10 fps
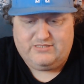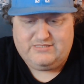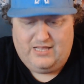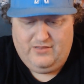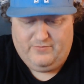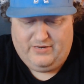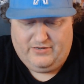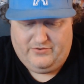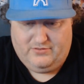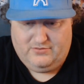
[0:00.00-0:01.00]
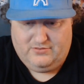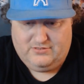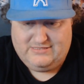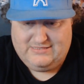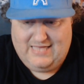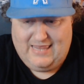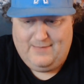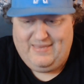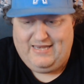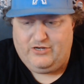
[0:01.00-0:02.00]
the
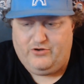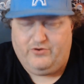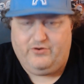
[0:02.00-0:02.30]
salamander